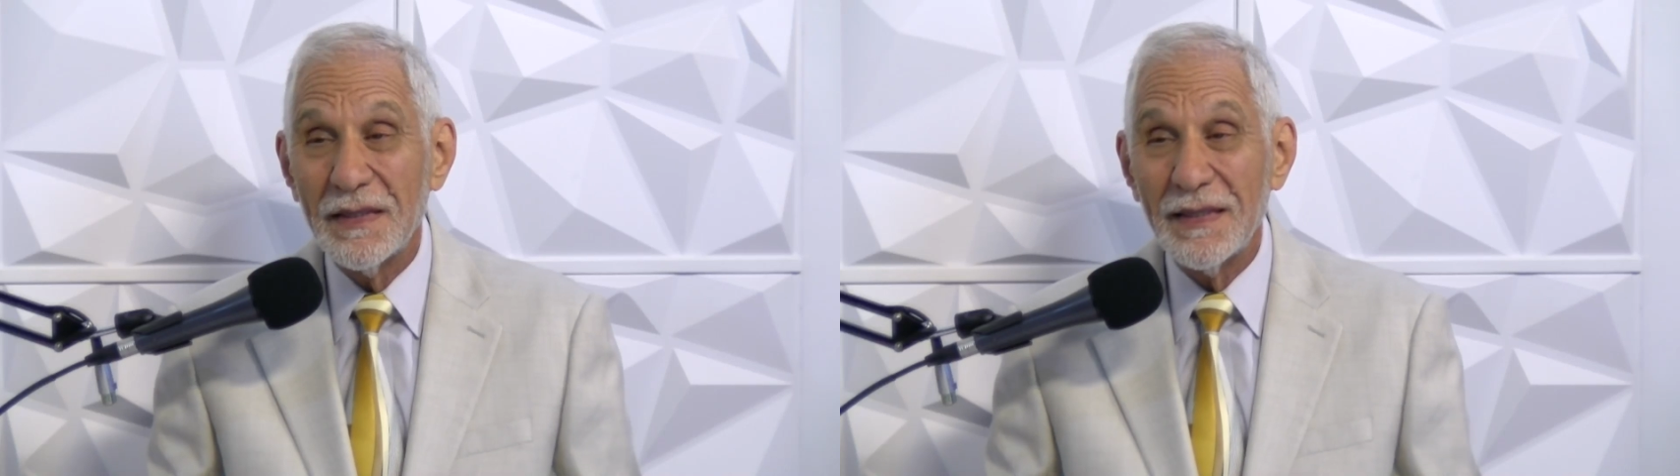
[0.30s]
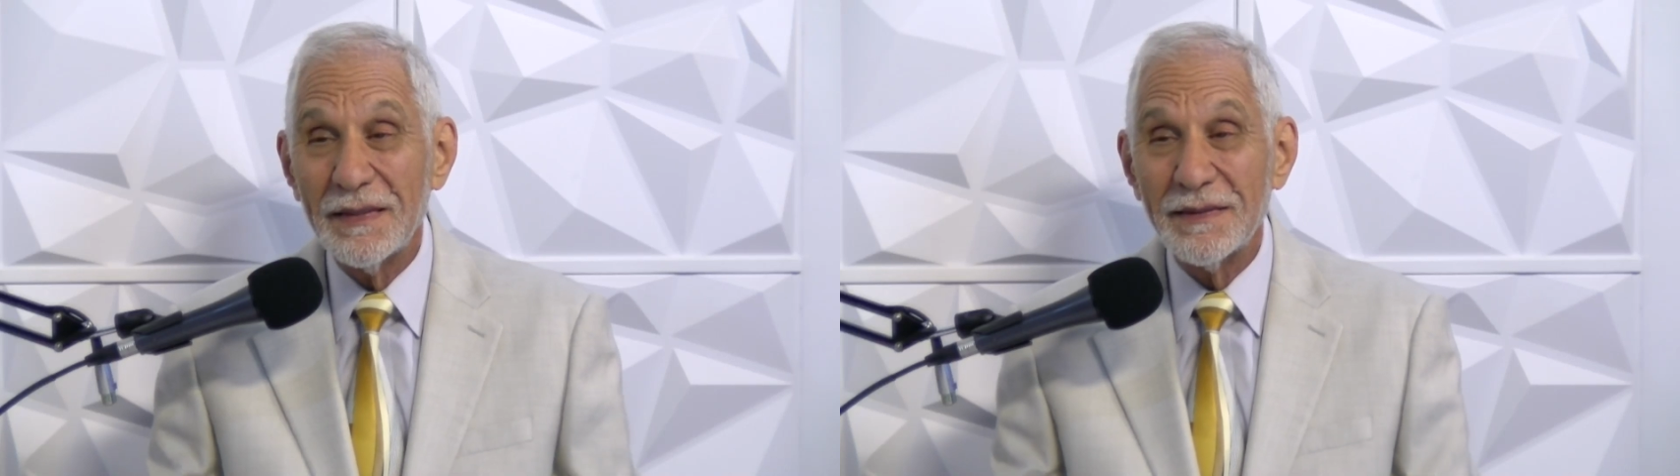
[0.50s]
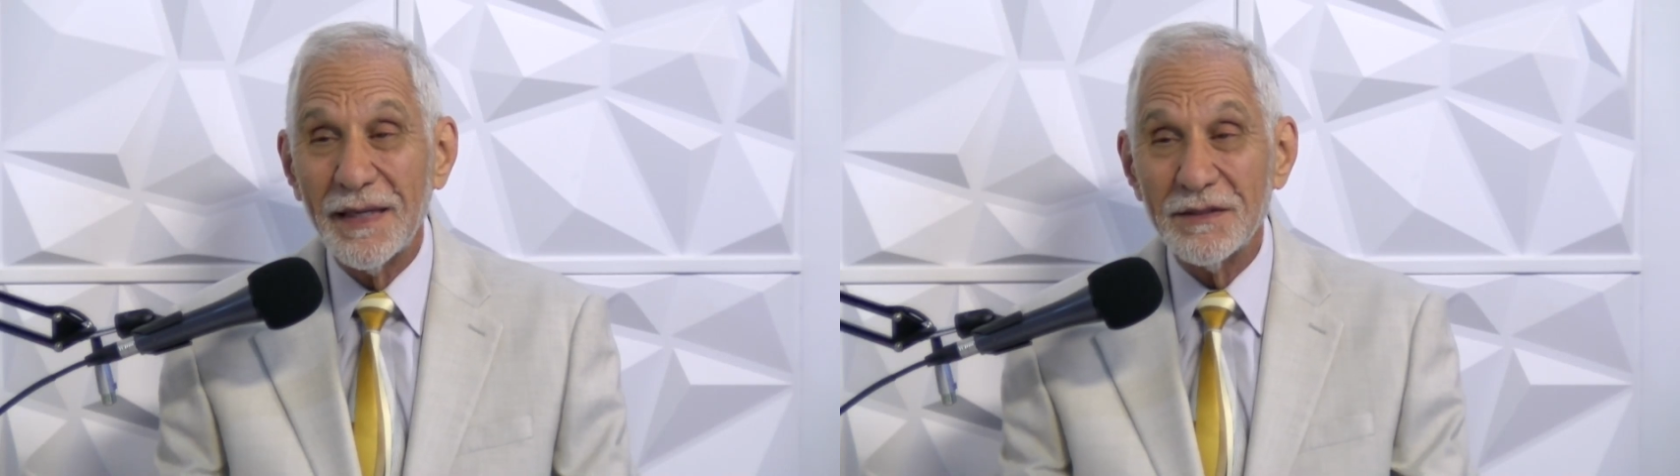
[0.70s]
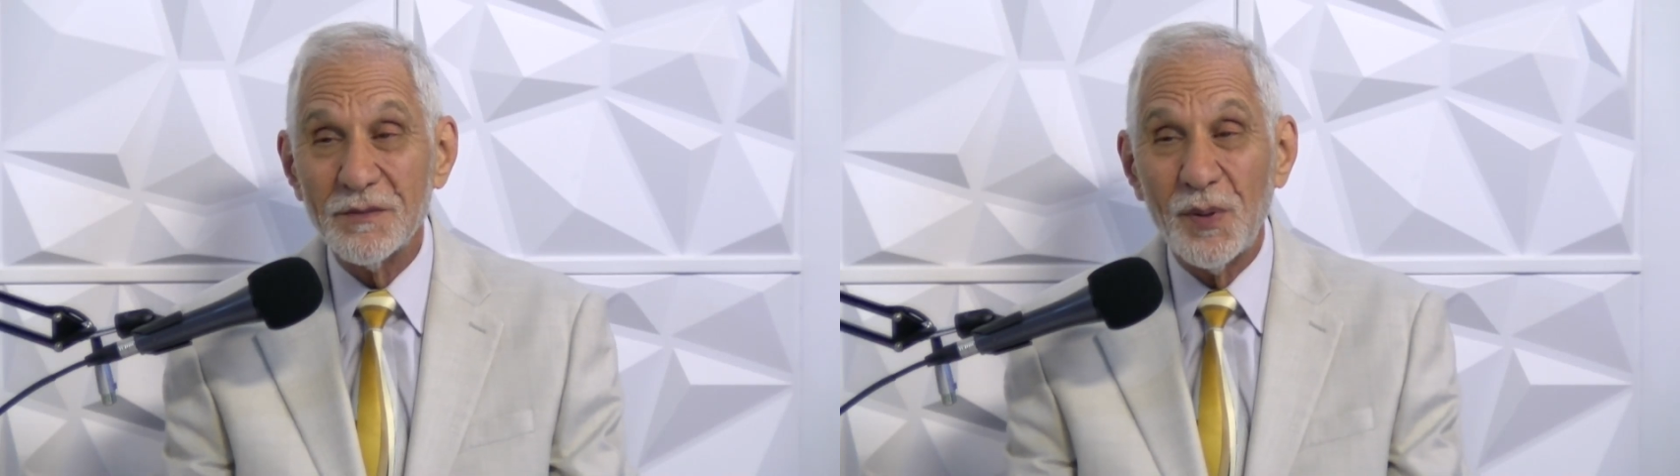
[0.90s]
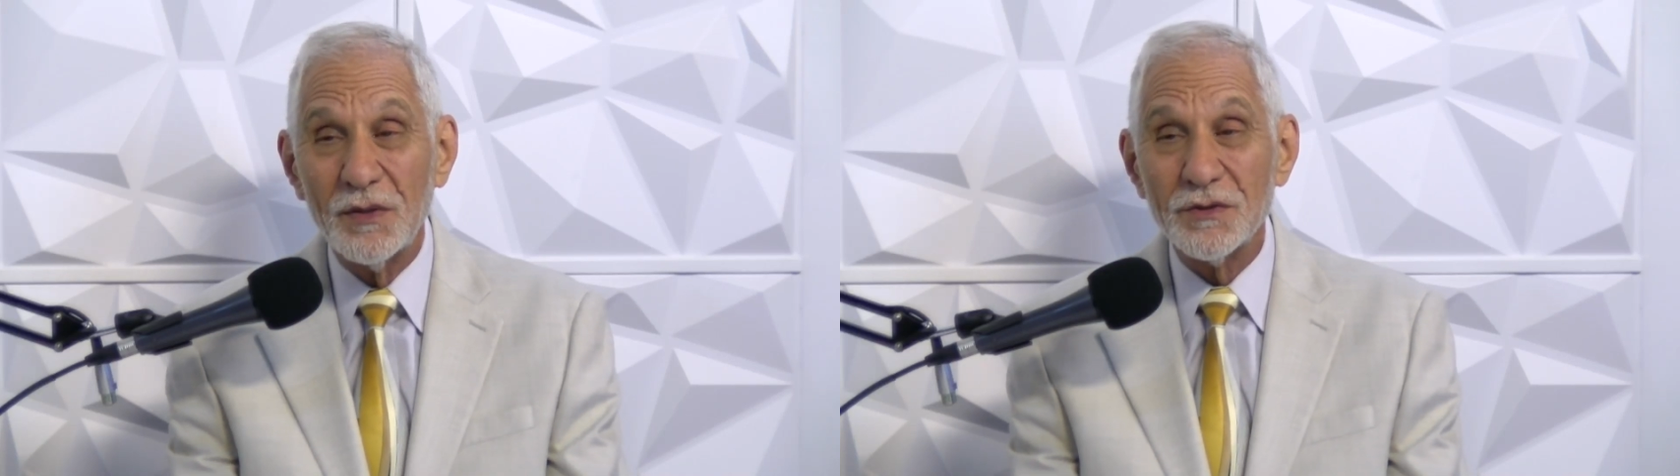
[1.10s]
Intense
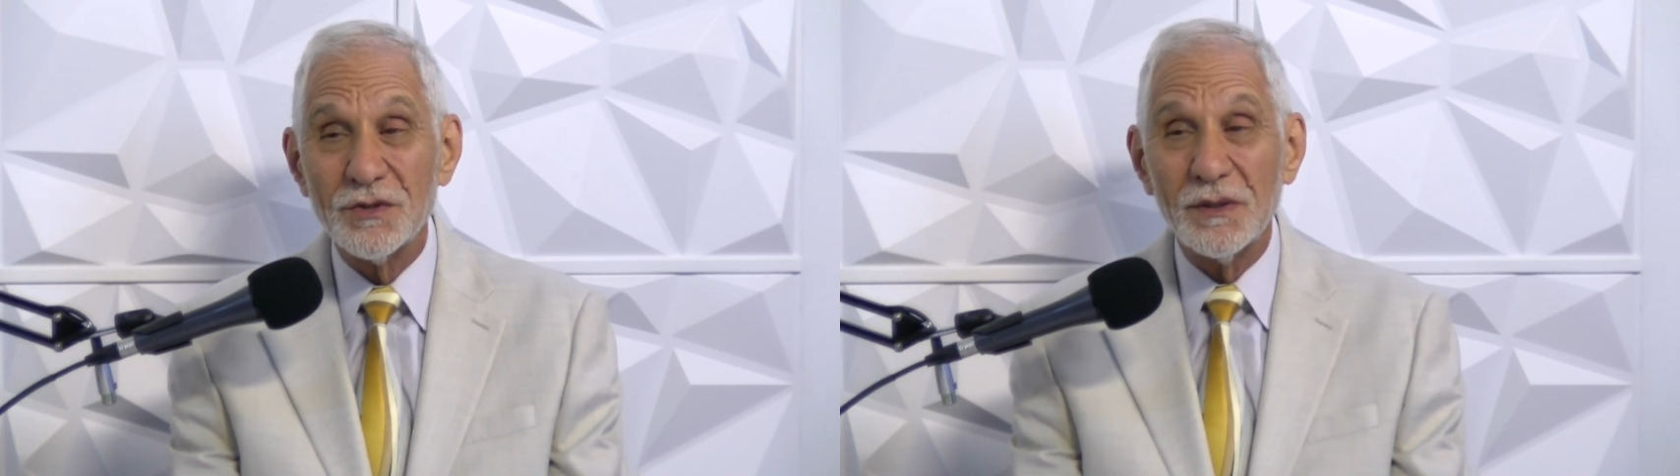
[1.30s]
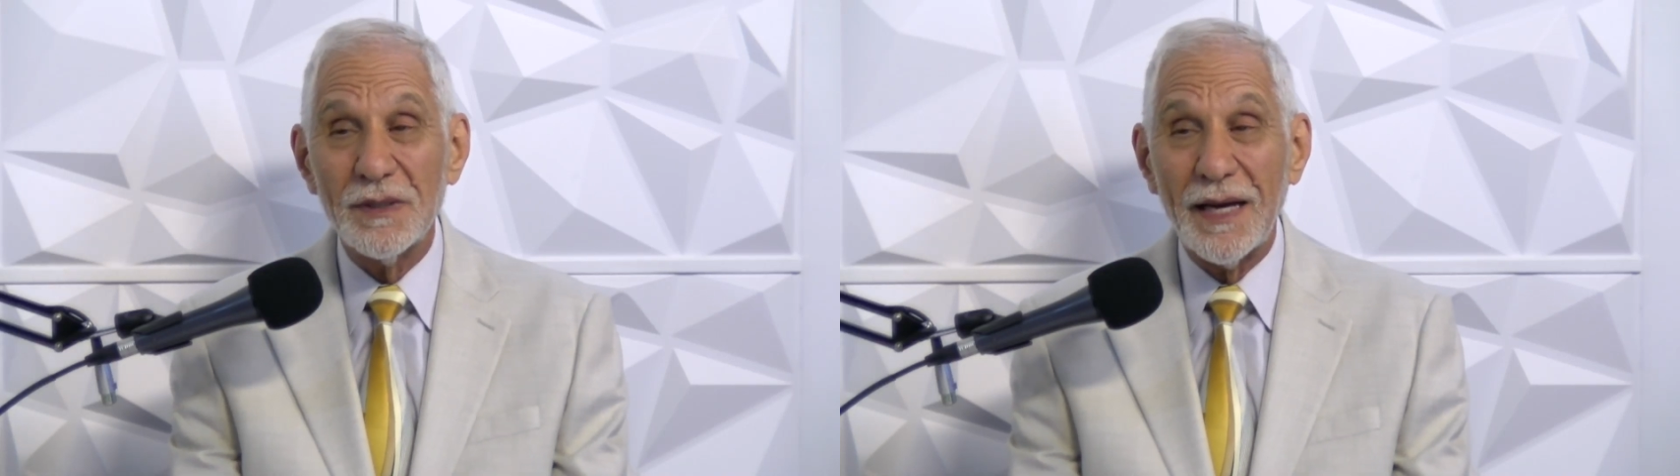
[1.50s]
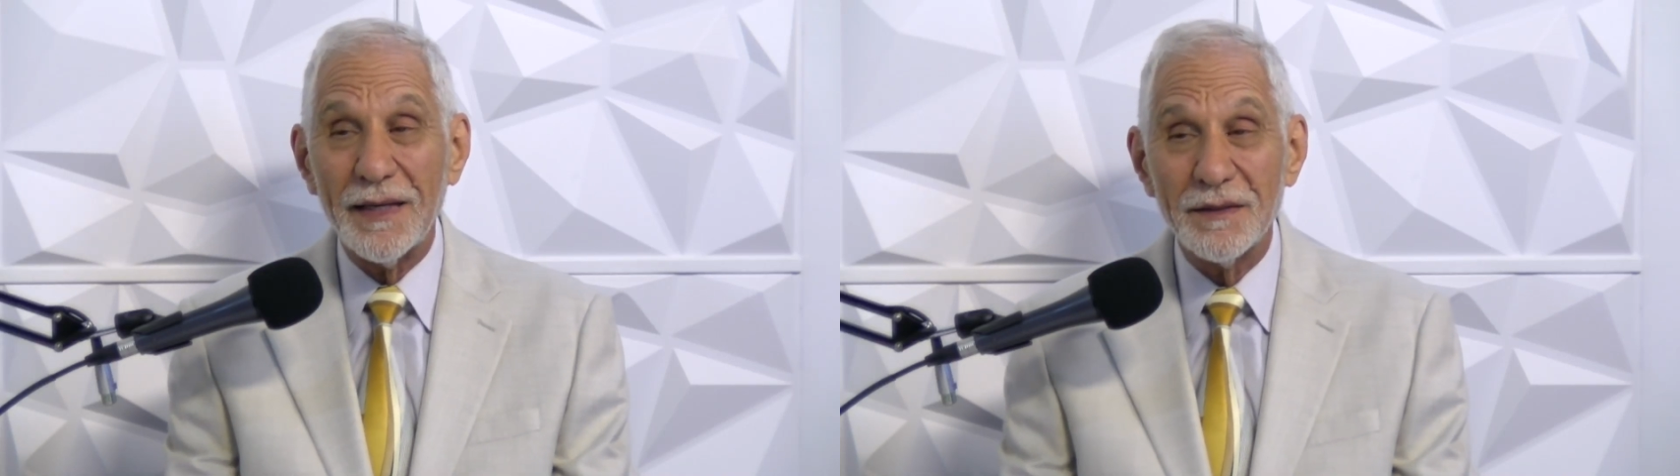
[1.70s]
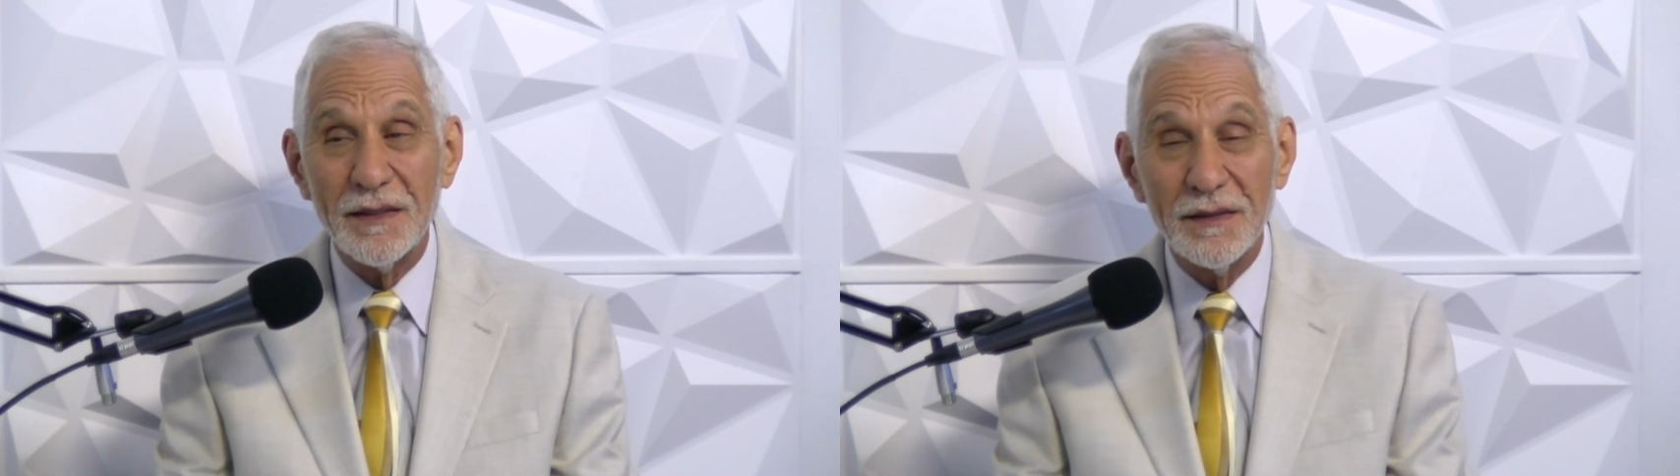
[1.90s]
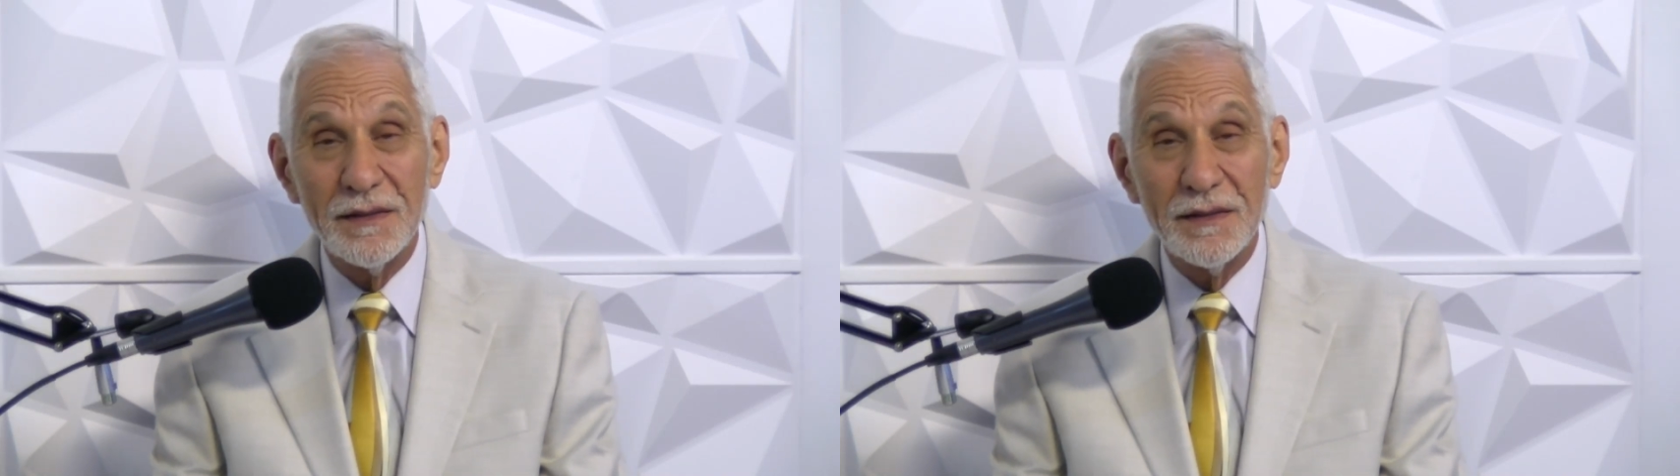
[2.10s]
pulse light